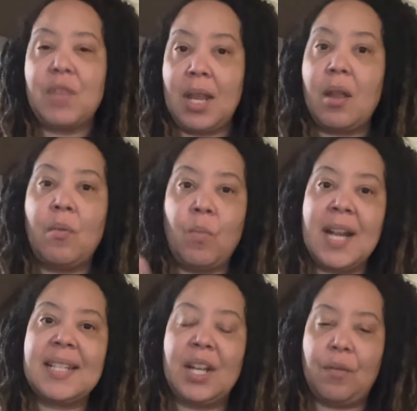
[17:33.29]
Like, and
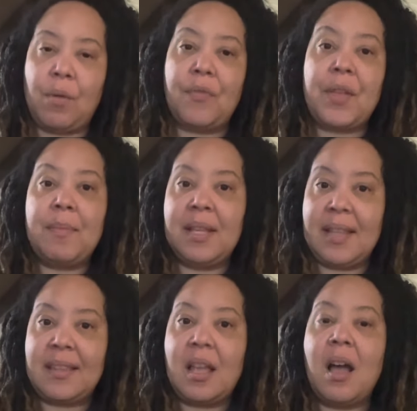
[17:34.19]
when I say growth, I mean
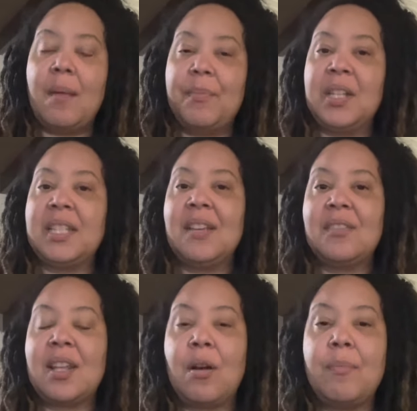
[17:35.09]
like the
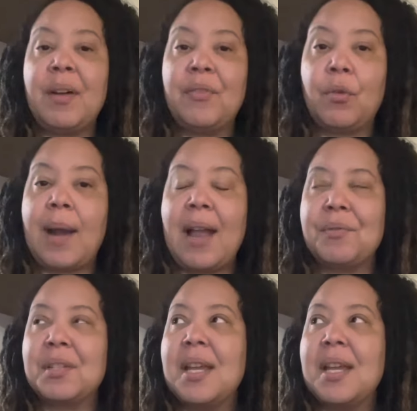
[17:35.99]
leaves that are above ground.